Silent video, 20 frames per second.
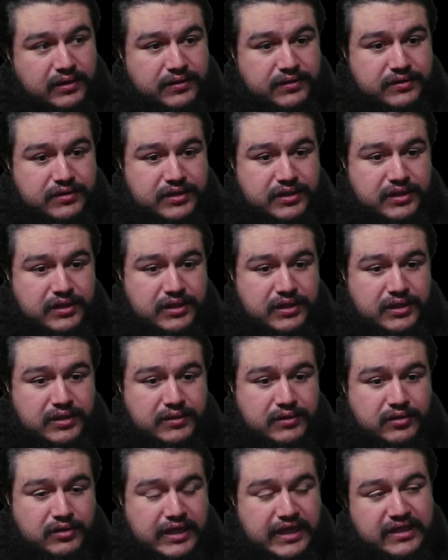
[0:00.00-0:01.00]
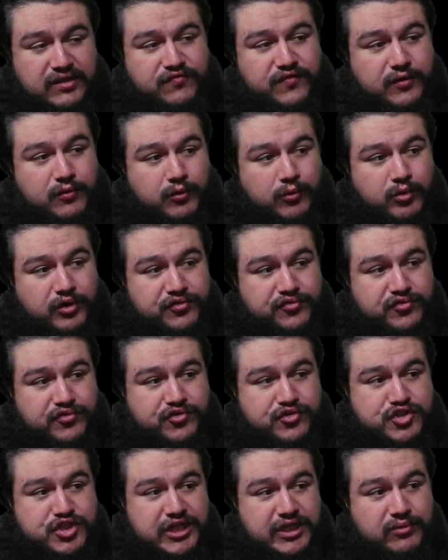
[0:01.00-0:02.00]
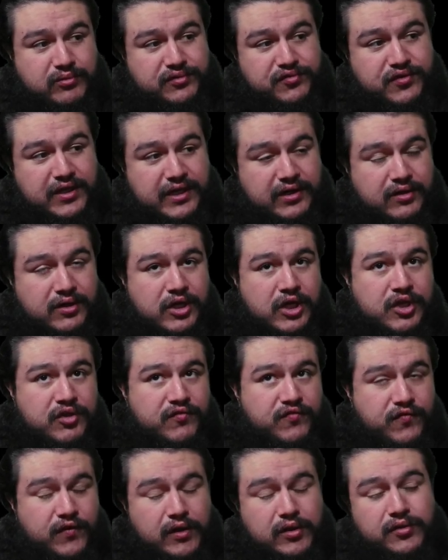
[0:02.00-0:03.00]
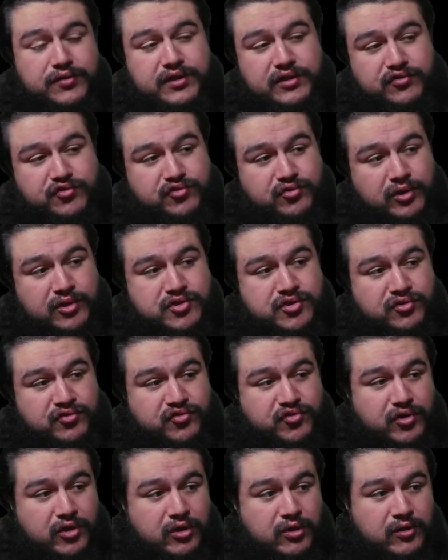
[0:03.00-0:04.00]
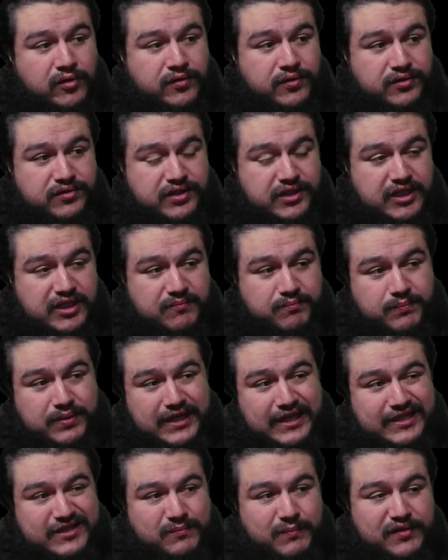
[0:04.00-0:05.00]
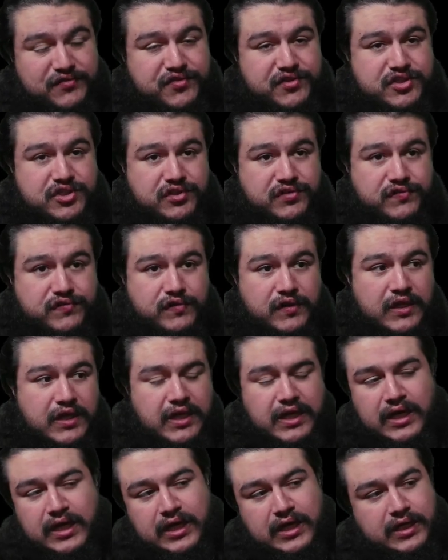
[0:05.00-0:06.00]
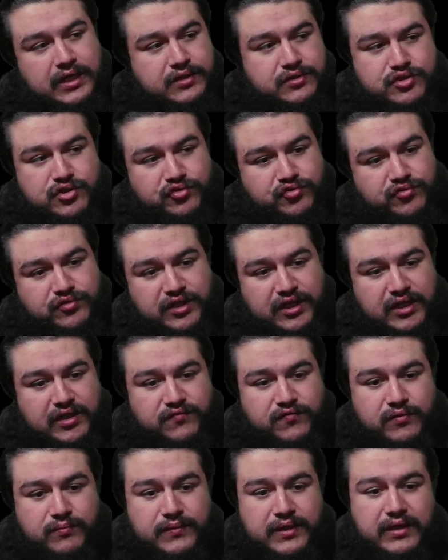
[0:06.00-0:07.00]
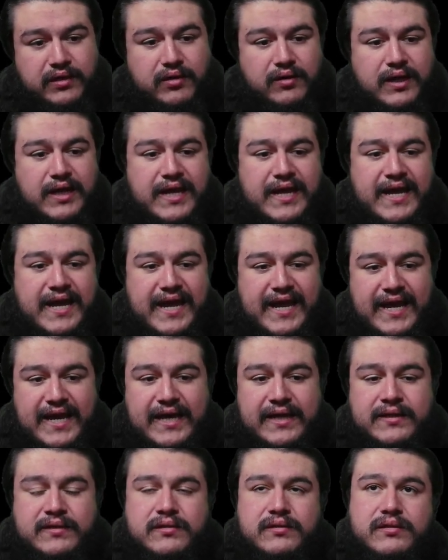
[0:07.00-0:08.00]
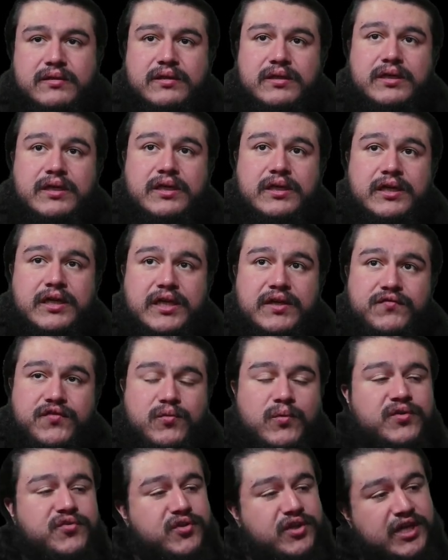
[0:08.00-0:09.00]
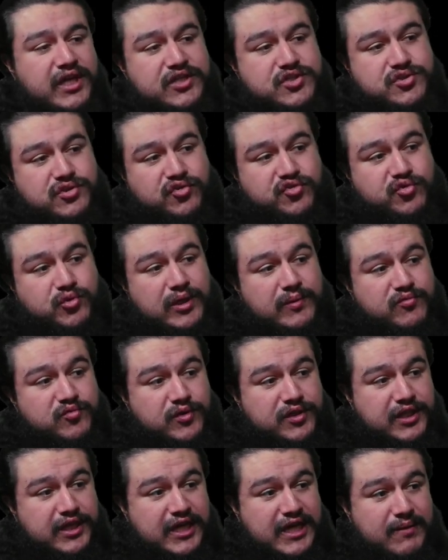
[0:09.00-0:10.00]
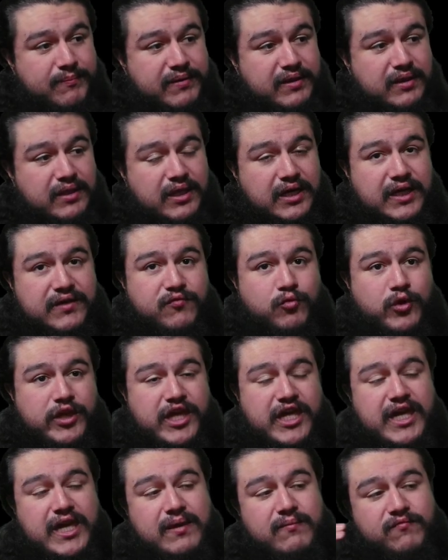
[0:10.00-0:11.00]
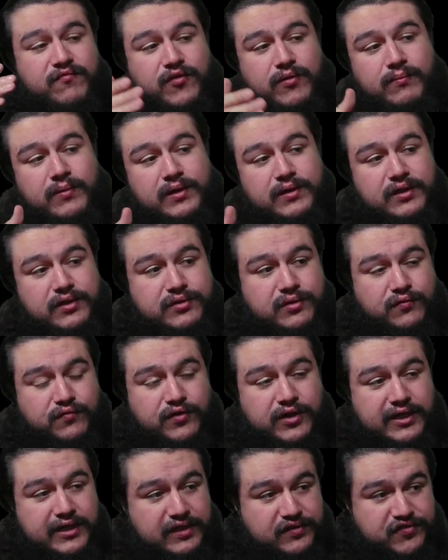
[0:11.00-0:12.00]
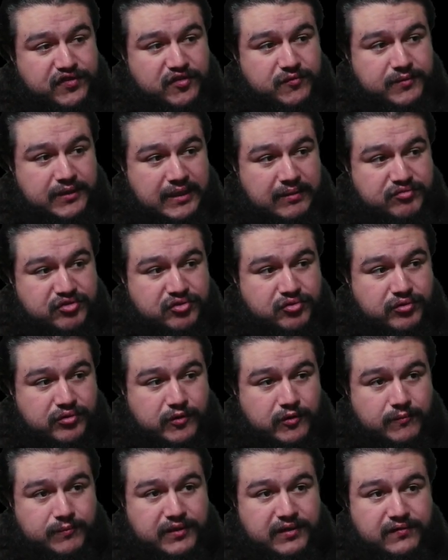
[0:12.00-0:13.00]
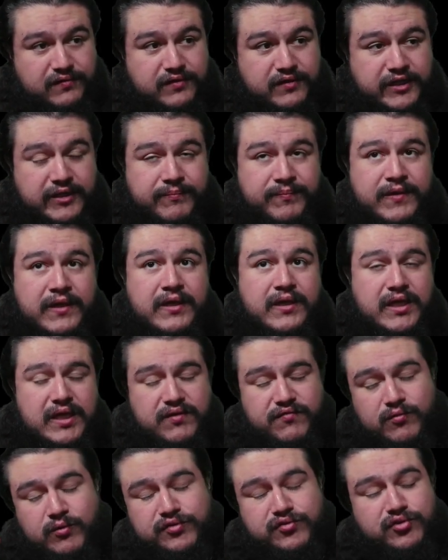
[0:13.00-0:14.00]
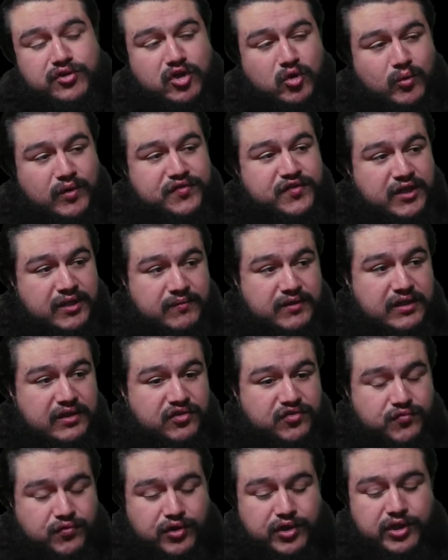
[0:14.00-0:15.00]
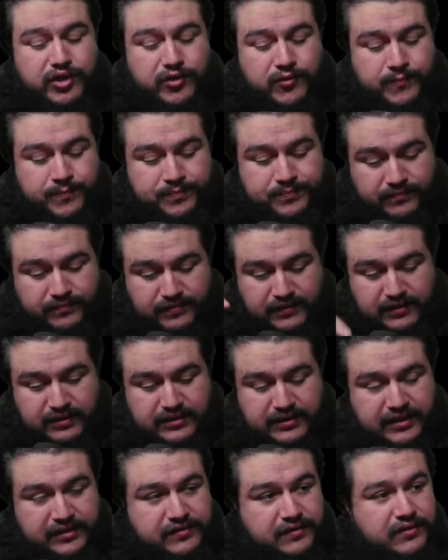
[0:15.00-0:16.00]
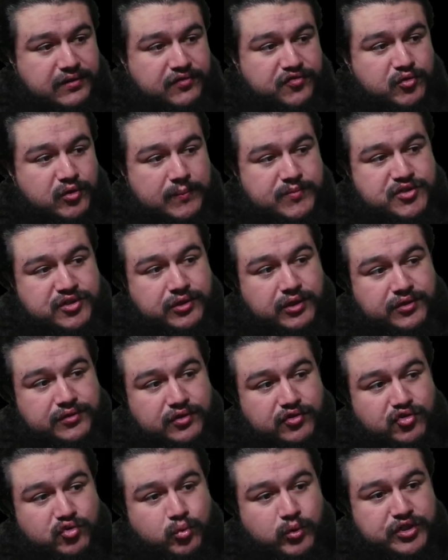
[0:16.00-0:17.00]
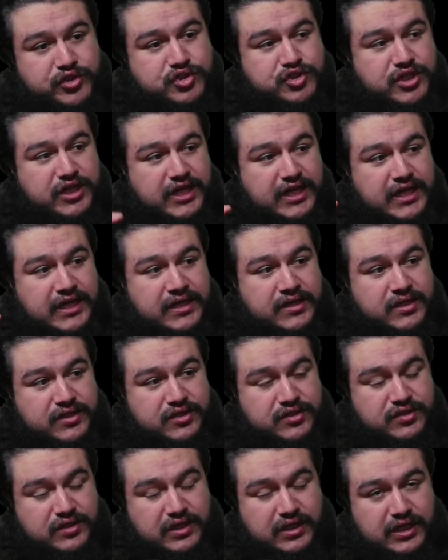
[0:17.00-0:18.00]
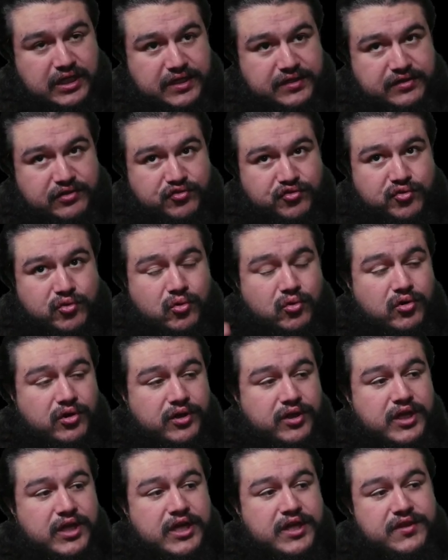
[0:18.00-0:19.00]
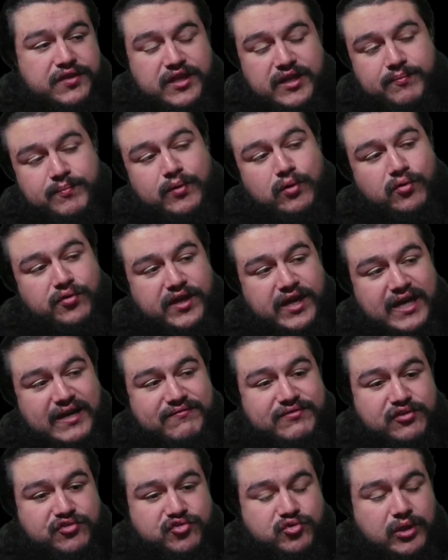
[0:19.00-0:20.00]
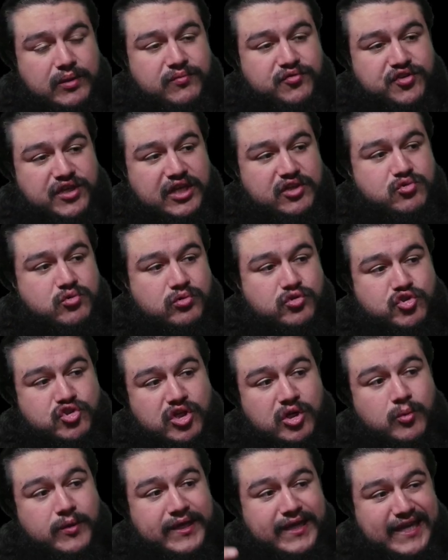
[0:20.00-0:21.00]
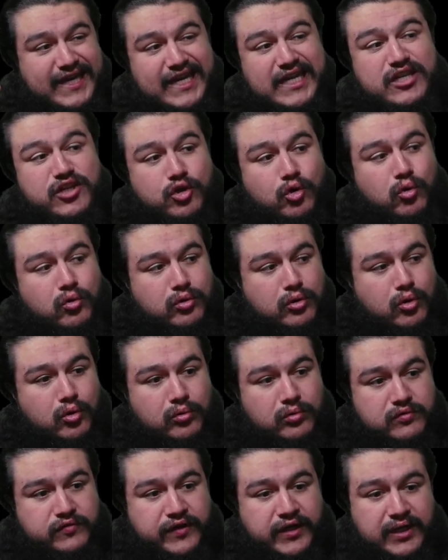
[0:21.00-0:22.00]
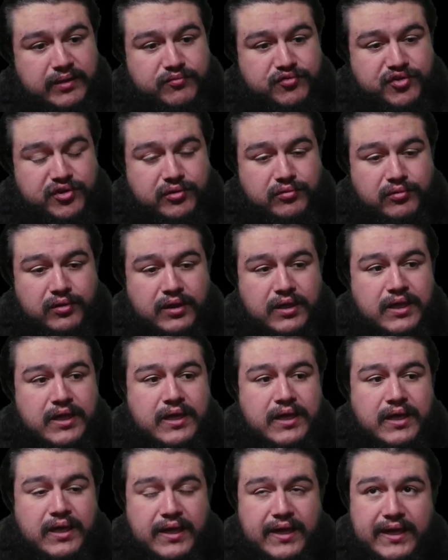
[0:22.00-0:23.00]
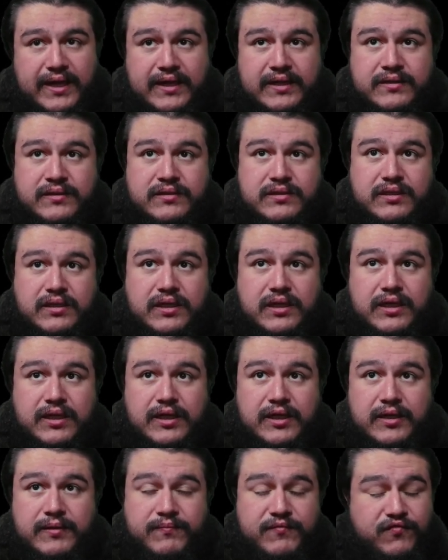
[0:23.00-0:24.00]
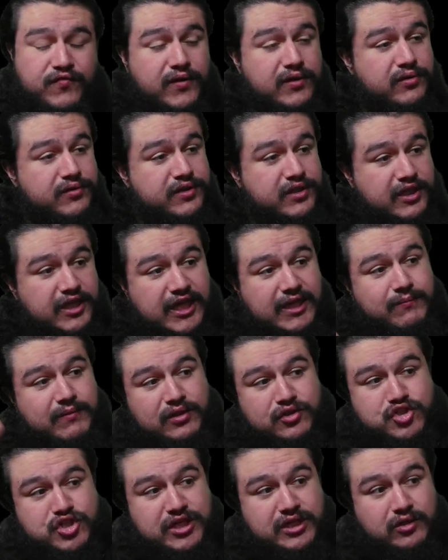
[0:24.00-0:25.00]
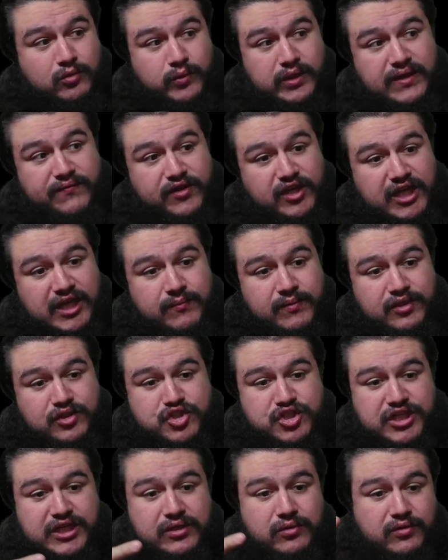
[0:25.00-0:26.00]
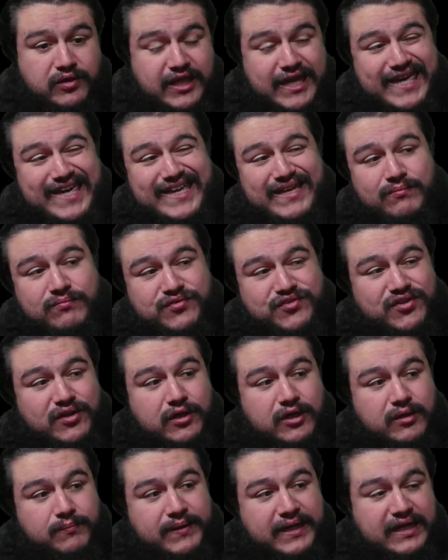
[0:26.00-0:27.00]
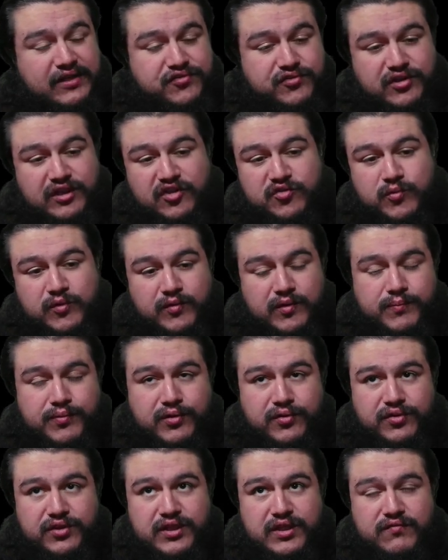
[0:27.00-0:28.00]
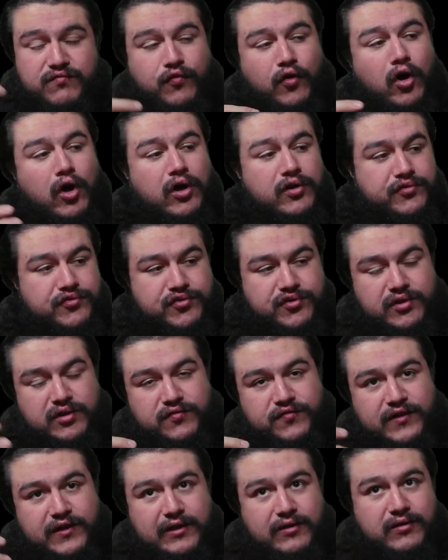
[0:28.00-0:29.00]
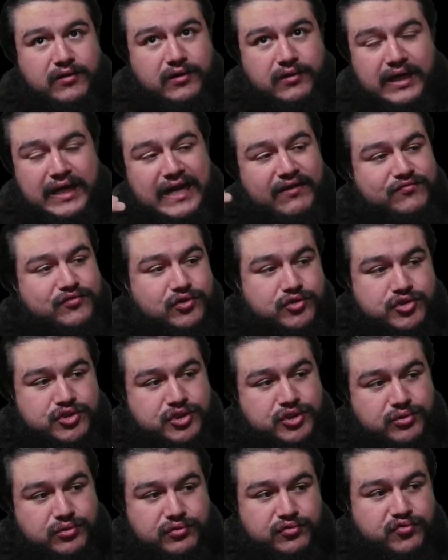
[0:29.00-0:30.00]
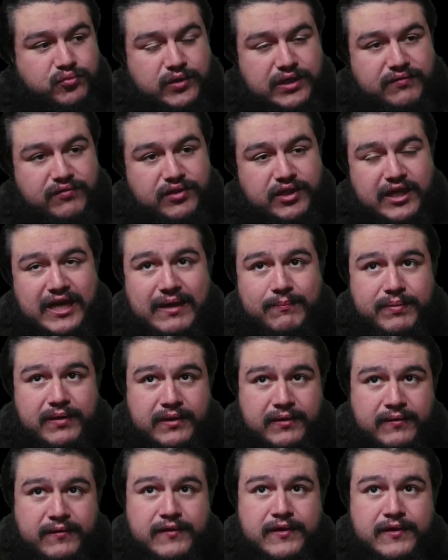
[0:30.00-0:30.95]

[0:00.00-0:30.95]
The LFA requests channel is there. Follow the instructions on the pinned messages and just take it from there. And if you want to catch the streams when they happen live, we aim for Monday through Friday, 6 p.m. Central European Time. If you want to know what time that is for you, linked in the description are the Twitch and Discord. They both have the stream schedule showing in your local time zone. And follow the gaming channel. We have a gaming channel. Games Are Basterd. That's where we put the VODs of our after shows whenever they happen.